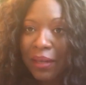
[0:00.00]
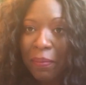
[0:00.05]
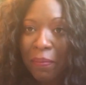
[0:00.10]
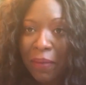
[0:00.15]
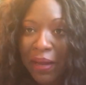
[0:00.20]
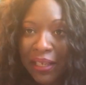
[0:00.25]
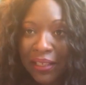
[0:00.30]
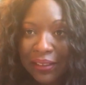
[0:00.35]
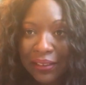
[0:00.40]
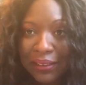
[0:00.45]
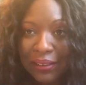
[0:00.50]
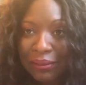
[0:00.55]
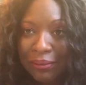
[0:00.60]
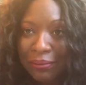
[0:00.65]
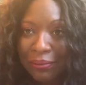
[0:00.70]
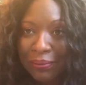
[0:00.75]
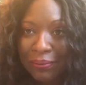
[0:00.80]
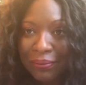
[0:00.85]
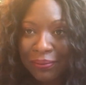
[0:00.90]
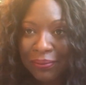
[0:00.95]

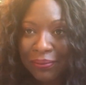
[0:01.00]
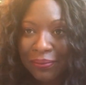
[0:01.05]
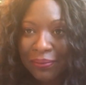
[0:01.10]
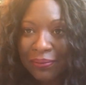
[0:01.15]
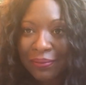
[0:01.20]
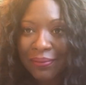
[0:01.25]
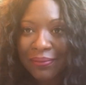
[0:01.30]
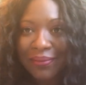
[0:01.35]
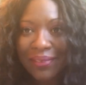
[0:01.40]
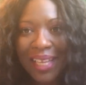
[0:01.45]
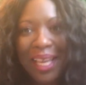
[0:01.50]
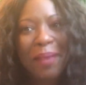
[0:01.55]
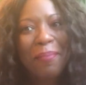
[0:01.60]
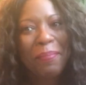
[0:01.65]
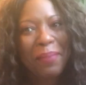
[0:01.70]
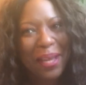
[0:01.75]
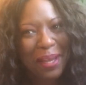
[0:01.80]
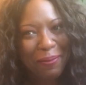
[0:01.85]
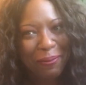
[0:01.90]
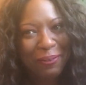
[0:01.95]
Basil and
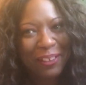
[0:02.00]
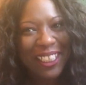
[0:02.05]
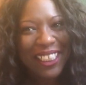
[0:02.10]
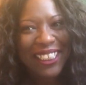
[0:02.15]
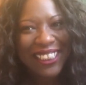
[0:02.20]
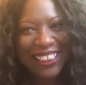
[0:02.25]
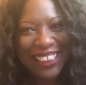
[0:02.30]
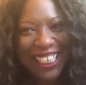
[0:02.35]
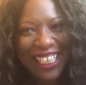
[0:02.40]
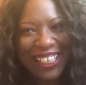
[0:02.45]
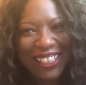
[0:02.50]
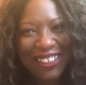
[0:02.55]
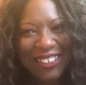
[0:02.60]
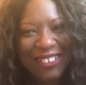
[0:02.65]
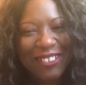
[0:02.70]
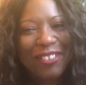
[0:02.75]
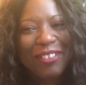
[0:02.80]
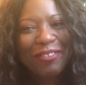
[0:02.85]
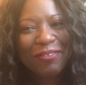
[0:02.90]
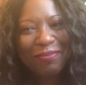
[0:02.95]
Paprika,
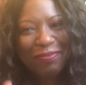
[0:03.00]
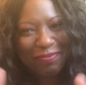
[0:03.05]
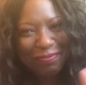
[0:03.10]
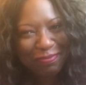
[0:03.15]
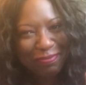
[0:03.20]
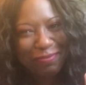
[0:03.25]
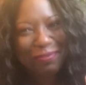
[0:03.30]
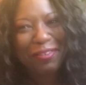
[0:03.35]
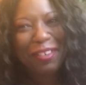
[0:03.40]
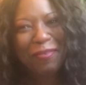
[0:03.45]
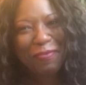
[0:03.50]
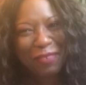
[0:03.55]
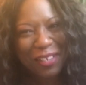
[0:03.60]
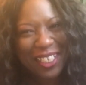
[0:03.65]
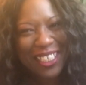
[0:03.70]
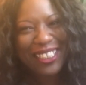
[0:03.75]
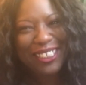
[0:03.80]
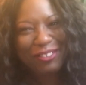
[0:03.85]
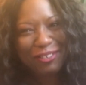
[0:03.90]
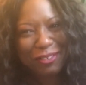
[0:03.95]
y'all. I'm
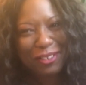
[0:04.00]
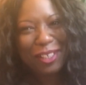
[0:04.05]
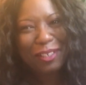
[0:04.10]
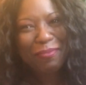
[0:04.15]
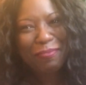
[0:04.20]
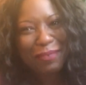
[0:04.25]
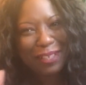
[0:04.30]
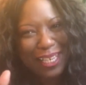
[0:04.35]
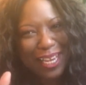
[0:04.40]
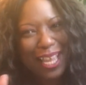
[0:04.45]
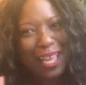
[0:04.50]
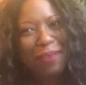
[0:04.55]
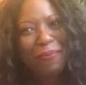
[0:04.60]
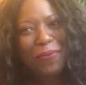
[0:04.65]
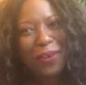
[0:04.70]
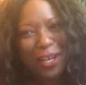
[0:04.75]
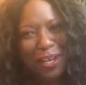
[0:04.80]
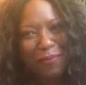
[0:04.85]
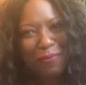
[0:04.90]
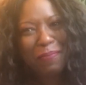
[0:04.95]
gonna do it. I'm gonna name
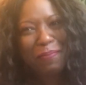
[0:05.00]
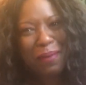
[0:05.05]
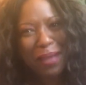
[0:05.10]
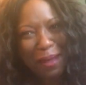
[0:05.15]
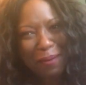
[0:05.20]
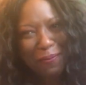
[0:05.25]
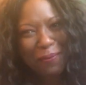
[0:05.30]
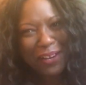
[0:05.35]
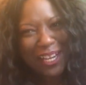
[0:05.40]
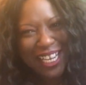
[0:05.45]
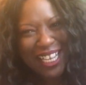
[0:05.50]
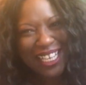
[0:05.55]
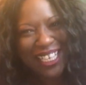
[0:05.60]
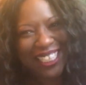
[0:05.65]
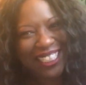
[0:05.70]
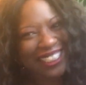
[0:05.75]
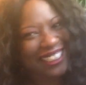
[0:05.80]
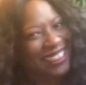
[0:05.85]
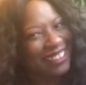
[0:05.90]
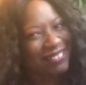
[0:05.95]
one of them
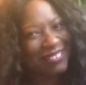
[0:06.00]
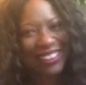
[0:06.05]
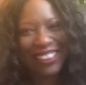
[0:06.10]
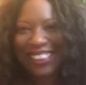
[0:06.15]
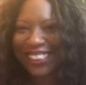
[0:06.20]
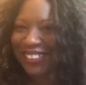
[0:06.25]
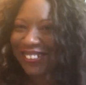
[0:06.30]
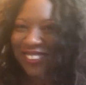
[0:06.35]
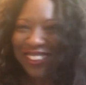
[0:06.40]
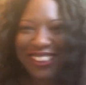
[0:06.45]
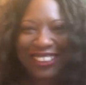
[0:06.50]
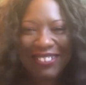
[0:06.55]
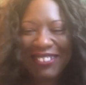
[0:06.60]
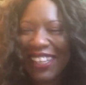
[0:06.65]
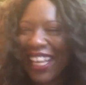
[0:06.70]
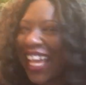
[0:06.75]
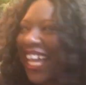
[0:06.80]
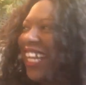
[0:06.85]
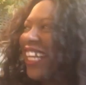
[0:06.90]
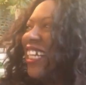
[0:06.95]
Paprika. Just gonna do
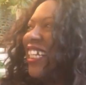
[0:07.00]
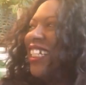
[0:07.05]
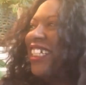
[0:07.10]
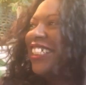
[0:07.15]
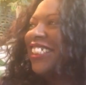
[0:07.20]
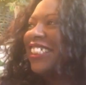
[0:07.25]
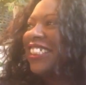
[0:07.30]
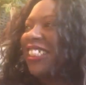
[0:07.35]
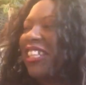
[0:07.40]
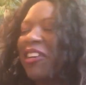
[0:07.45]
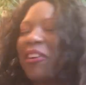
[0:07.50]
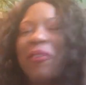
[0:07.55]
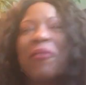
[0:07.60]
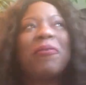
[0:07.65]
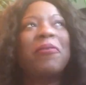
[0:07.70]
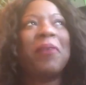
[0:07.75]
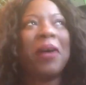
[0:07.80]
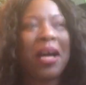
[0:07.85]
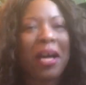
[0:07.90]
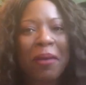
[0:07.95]
that.
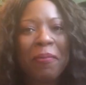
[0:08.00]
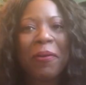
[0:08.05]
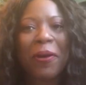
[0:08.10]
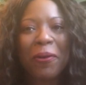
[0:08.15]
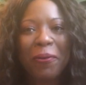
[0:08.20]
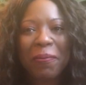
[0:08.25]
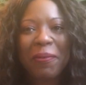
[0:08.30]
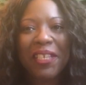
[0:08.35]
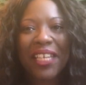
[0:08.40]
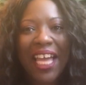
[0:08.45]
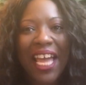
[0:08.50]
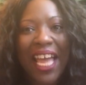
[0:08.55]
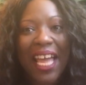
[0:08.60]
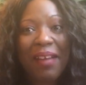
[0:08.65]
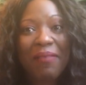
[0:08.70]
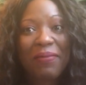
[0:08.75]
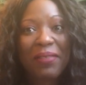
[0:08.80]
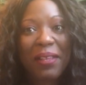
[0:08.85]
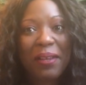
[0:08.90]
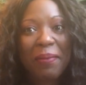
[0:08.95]
So I'm hoping to
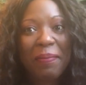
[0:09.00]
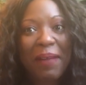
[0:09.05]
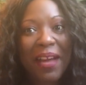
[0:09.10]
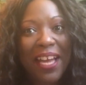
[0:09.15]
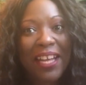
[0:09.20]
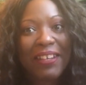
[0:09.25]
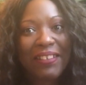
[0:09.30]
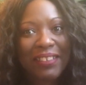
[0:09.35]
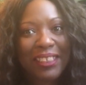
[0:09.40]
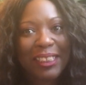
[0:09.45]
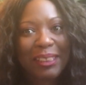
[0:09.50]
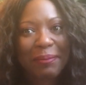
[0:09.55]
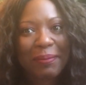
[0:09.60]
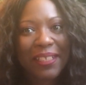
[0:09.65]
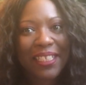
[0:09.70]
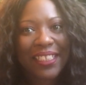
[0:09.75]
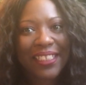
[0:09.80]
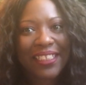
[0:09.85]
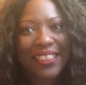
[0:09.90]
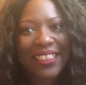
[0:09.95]
have them by
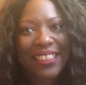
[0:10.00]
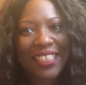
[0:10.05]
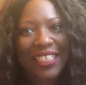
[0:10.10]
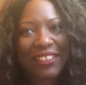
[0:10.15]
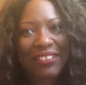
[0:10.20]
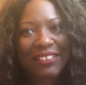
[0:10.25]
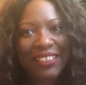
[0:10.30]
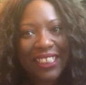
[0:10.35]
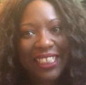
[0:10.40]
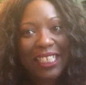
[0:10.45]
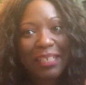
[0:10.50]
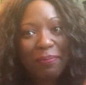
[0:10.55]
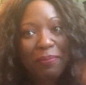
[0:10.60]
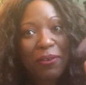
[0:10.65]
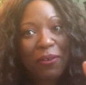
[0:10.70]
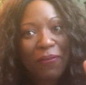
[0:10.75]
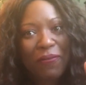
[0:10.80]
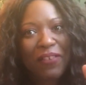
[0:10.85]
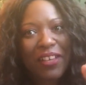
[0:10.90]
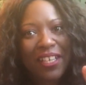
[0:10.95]
Christmas. So keep
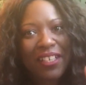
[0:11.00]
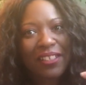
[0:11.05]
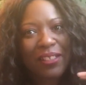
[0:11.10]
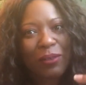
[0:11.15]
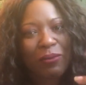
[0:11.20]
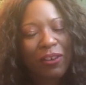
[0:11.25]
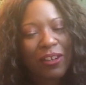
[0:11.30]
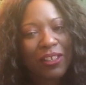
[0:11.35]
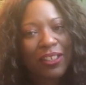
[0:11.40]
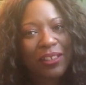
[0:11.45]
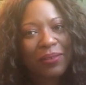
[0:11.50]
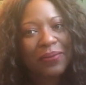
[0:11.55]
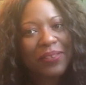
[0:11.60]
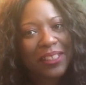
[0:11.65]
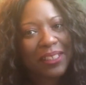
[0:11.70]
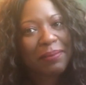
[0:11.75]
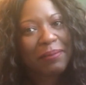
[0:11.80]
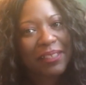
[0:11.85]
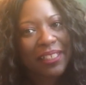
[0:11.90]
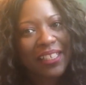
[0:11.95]
your fingers crossed and
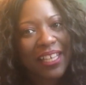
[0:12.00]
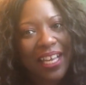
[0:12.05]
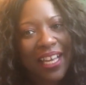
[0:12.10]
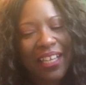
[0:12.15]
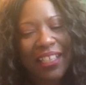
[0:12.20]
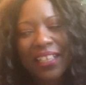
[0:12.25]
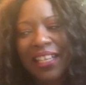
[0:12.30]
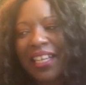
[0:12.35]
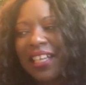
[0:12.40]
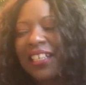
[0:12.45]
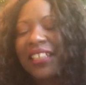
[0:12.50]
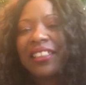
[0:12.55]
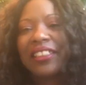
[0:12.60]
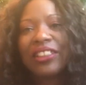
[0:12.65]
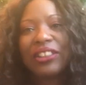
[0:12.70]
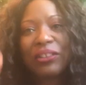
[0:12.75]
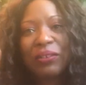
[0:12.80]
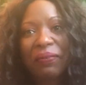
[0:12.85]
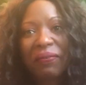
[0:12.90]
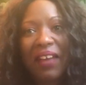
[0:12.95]
wish me luck. It's
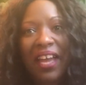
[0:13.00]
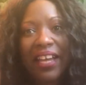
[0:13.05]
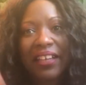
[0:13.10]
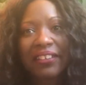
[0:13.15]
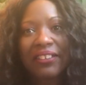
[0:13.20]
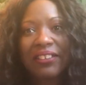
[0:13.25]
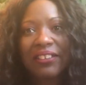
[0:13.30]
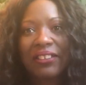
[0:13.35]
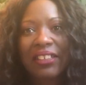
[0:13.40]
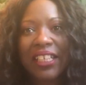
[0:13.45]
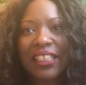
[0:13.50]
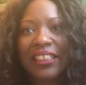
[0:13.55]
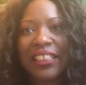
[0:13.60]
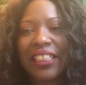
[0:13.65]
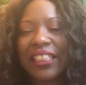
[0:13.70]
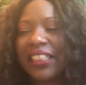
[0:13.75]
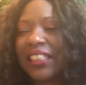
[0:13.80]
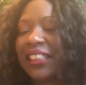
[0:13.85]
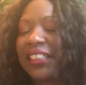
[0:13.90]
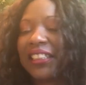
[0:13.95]
two factors you gotta
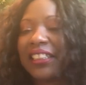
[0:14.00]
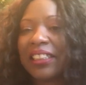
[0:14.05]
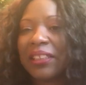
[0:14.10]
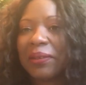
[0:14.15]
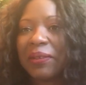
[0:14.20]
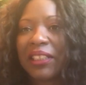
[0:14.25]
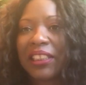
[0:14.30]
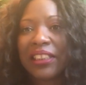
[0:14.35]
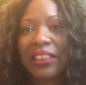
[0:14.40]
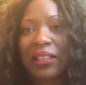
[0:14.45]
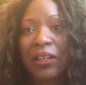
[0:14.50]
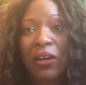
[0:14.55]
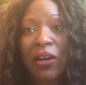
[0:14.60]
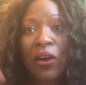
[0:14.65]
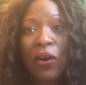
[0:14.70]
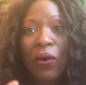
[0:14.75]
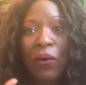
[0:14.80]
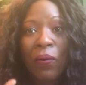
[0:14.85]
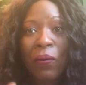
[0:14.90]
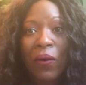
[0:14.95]
take in consideration.
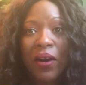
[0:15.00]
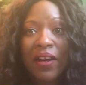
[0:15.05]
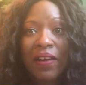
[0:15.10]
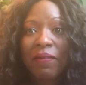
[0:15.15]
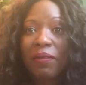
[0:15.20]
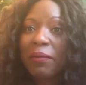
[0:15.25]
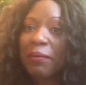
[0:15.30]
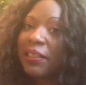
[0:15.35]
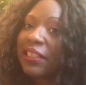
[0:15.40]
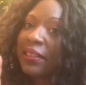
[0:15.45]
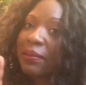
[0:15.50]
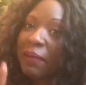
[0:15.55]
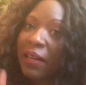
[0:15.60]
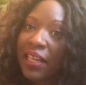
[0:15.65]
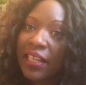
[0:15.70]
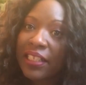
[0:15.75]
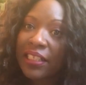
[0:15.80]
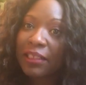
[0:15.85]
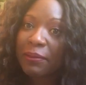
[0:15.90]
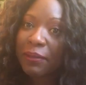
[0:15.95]
One of them is my
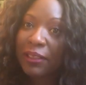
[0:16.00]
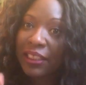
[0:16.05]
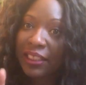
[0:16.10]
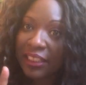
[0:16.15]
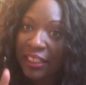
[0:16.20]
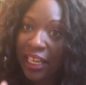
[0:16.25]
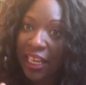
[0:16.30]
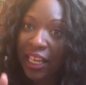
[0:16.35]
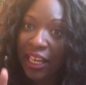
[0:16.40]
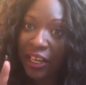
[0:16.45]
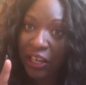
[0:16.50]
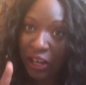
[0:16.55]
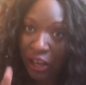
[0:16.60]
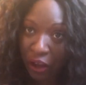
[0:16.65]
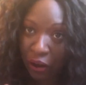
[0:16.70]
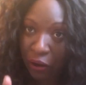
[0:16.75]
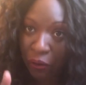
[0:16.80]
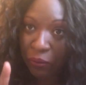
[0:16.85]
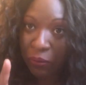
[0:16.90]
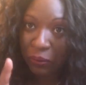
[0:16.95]
husband is saying
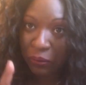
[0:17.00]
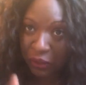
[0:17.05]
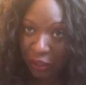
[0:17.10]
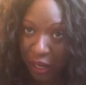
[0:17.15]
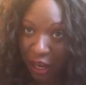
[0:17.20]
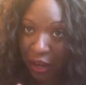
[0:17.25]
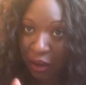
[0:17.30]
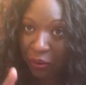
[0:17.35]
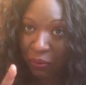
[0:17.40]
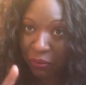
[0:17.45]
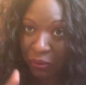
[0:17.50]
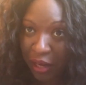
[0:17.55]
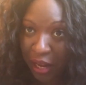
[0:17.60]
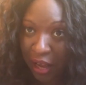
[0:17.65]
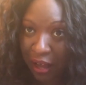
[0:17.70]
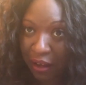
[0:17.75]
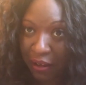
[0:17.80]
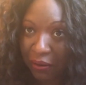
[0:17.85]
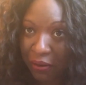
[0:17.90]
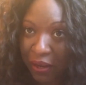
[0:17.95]
no,
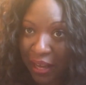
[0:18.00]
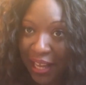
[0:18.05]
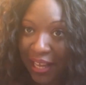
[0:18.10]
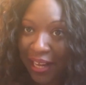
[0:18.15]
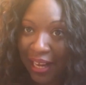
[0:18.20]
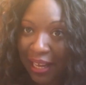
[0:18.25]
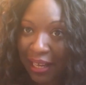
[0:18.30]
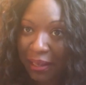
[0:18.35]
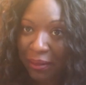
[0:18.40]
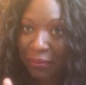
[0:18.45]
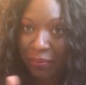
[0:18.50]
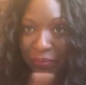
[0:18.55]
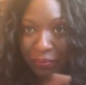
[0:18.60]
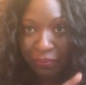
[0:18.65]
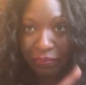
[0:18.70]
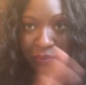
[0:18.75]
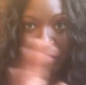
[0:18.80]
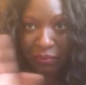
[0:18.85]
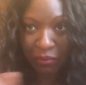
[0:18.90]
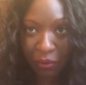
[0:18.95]
and I'm
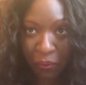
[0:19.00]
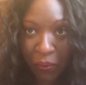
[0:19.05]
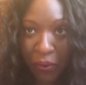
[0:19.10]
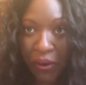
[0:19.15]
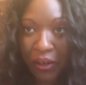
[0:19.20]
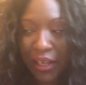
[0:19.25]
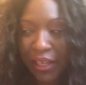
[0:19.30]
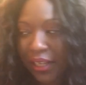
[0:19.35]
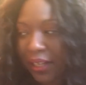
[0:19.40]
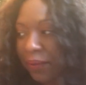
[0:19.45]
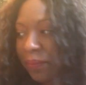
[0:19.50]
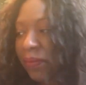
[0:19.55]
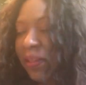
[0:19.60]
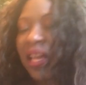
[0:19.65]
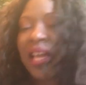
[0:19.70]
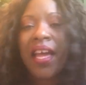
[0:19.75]
working him.